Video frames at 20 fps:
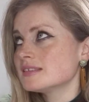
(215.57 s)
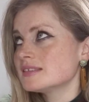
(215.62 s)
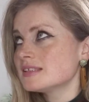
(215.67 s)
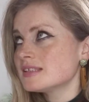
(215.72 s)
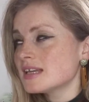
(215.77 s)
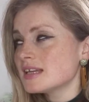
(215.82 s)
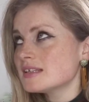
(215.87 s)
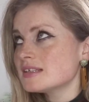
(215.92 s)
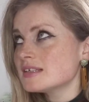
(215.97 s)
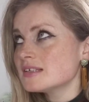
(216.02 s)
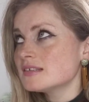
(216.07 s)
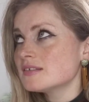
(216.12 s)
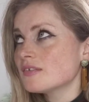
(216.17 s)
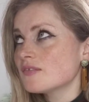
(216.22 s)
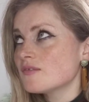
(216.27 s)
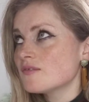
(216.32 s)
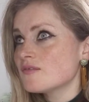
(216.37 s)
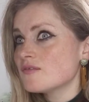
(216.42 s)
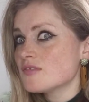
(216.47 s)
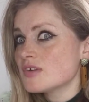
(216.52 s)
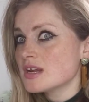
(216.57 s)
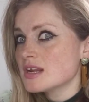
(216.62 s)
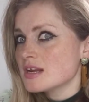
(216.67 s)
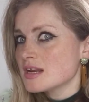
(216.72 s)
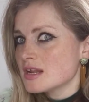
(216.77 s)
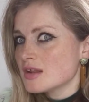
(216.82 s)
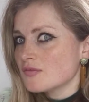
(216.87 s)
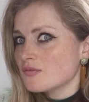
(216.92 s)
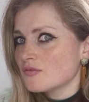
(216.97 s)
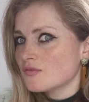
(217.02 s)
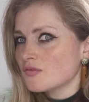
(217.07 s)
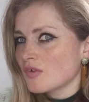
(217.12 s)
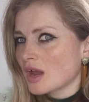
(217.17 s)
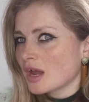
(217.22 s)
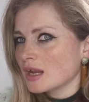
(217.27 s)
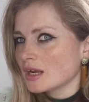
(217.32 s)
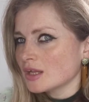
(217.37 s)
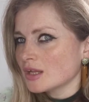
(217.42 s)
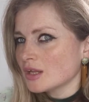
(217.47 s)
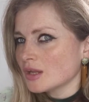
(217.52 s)
didn't really
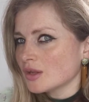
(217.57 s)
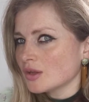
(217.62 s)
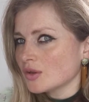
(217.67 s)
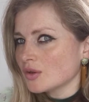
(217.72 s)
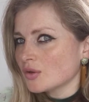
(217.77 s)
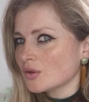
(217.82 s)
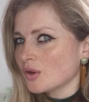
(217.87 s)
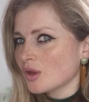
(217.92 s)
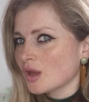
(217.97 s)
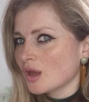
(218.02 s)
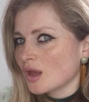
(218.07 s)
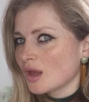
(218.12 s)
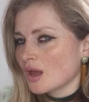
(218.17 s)
value